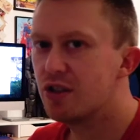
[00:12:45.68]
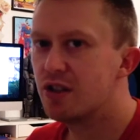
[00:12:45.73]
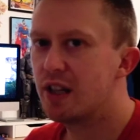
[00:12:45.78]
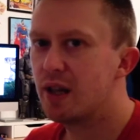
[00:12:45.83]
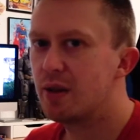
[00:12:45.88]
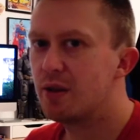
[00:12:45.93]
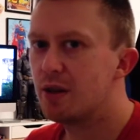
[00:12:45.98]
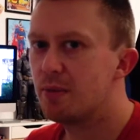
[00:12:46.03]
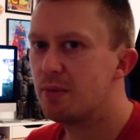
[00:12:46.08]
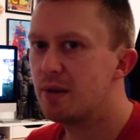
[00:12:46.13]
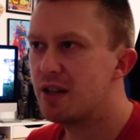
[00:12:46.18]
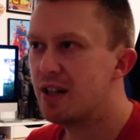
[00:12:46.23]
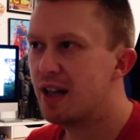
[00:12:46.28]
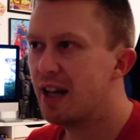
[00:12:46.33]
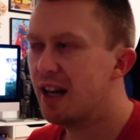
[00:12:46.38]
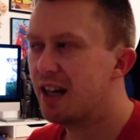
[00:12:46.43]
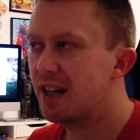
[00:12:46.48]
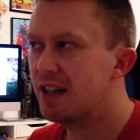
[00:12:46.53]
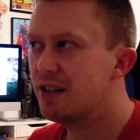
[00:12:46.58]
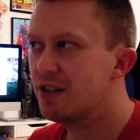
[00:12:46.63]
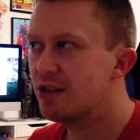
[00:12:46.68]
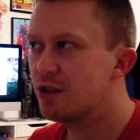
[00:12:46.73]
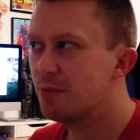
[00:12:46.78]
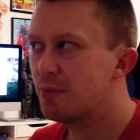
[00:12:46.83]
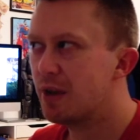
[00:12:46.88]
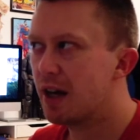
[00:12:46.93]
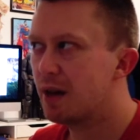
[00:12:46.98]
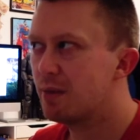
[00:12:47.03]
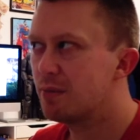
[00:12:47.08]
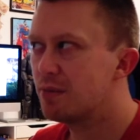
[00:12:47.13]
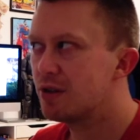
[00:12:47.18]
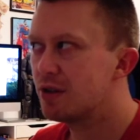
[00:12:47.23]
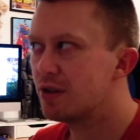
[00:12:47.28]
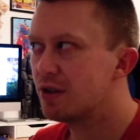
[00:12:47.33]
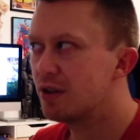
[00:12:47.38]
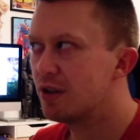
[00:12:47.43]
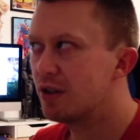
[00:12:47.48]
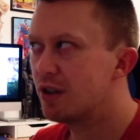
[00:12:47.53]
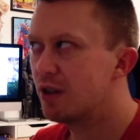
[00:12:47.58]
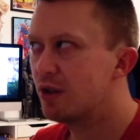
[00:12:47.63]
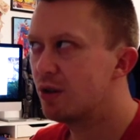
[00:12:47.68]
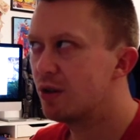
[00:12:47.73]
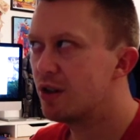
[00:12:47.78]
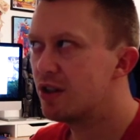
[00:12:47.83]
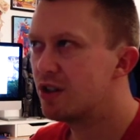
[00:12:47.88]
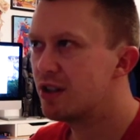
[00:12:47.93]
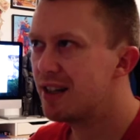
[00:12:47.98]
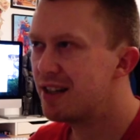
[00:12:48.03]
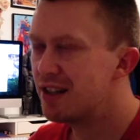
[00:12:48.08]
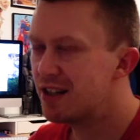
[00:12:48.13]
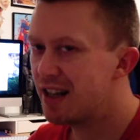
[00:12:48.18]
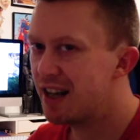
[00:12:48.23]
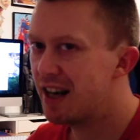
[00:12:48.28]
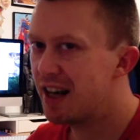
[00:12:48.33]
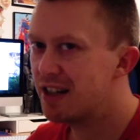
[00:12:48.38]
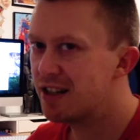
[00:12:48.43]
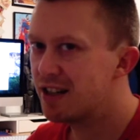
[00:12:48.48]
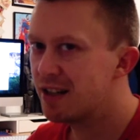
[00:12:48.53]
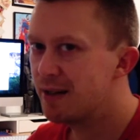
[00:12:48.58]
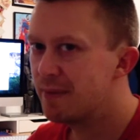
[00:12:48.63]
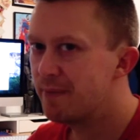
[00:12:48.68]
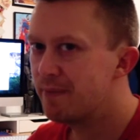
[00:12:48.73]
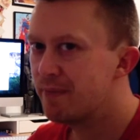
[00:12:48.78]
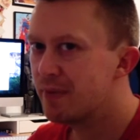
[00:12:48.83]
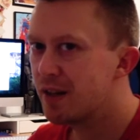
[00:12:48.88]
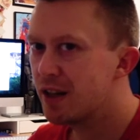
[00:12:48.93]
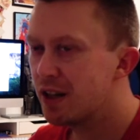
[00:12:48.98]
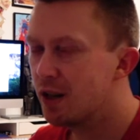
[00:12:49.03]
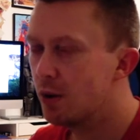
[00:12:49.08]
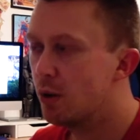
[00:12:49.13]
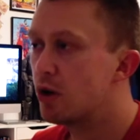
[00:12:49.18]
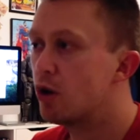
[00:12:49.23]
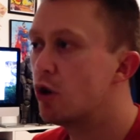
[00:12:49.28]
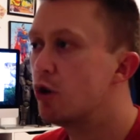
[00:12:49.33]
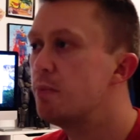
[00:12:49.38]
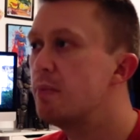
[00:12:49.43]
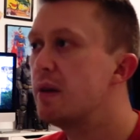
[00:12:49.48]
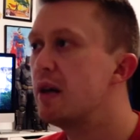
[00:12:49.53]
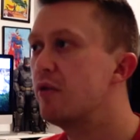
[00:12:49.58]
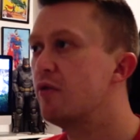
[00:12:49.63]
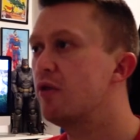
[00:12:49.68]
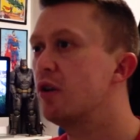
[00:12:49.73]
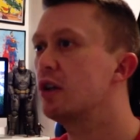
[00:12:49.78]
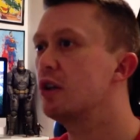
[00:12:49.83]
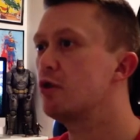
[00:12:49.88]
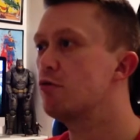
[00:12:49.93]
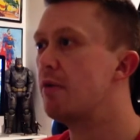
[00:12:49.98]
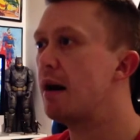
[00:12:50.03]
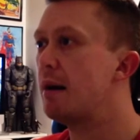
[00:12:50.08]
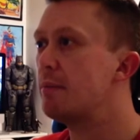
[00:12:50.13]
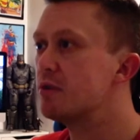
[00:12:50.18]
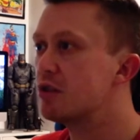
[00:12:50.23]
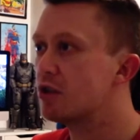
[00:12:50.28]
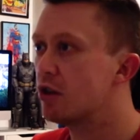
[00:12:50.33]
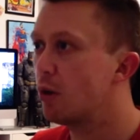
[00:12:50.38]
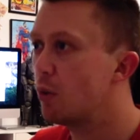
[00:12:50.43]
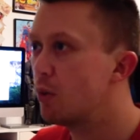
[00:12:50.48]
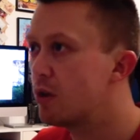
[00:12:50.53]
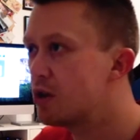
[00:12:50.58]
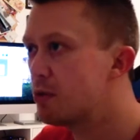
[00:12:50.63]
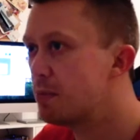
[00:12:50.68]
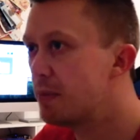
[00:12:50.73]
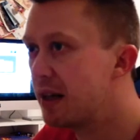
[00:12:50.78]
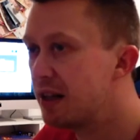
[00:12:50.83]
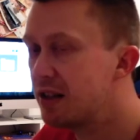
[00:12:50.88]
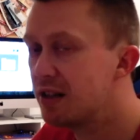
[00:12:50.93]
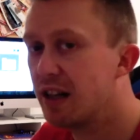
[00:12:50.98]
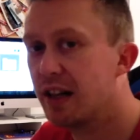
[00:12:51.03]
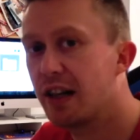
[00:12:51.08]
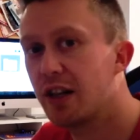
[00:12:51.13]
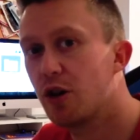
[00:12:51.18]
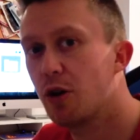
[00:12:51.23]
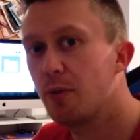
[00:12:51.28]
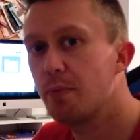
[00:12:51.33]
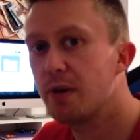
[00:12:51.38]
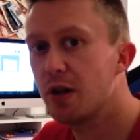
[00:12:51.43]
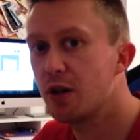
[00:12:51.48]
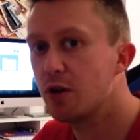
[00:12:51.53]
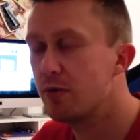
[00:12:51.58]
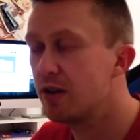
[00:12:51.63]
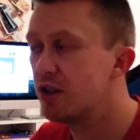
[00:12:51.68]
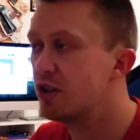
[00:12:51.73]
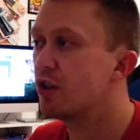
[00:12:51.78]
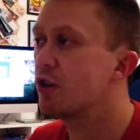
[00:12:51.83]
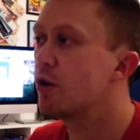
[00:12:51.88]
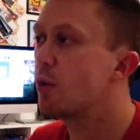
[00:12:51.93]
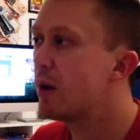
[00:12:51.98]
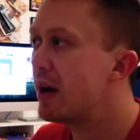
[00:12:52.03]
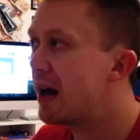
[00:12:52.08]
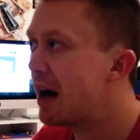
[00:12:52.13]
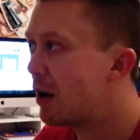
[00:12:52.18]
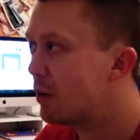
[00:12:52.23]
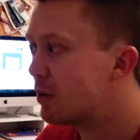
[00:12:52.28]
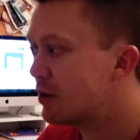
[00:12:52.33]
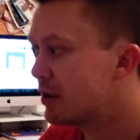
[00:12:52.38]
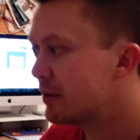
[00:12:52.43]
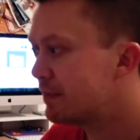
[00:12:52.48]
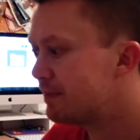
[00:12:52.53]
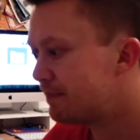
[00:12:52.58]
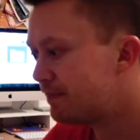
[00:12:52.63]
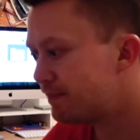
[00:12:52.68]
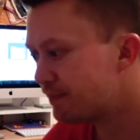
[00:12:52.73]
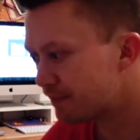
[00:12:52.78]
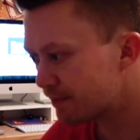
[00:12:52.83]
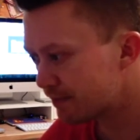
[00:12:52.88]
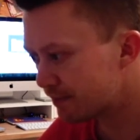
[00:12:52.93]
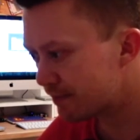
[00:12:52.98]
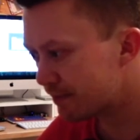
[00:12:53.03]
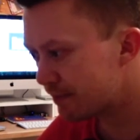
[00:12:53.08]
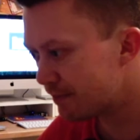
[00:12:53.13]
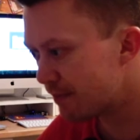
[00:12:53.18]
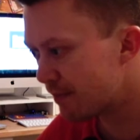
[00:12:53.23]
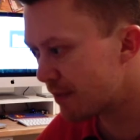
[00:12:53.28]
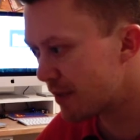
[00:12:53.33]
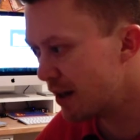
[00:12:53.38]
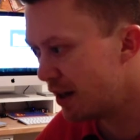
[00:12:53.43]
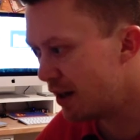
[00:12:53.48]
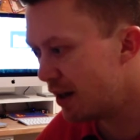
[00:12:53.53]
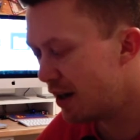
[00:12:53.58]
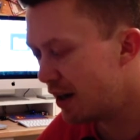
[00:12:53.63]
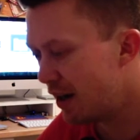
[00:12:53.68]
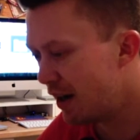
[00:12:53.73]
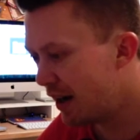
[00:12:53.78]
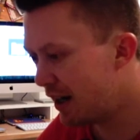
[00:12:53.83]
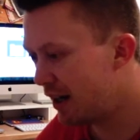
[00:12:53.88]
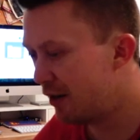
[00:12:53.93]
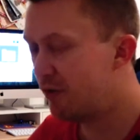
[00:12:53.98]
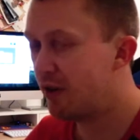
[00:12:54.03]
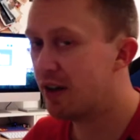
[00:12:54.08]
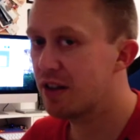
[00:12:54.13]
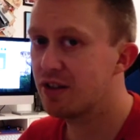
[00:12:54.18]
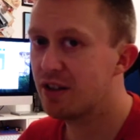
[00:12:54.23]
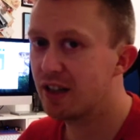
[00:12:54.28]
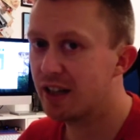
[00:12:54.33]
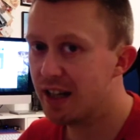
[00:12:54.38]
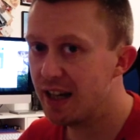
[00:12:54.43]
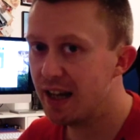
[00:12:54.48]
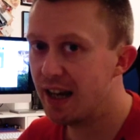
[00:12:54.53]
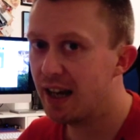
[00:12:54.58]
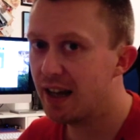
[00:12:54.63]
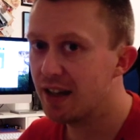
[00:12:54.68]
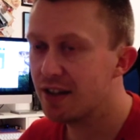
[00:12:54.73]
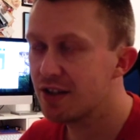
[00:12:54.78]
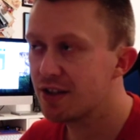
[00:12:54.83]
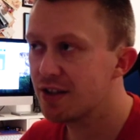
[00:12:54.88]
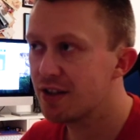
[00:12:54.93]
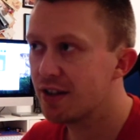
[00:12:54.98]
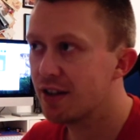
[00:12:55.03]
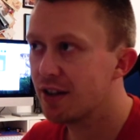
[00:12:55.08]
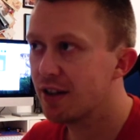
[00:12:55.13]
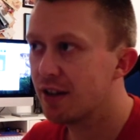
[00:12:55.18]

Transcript: seem to be taken. Sometimes it only sees 8. Now it could be a faulty RAM slot, which means that the computer is on the way out. And if that's the case,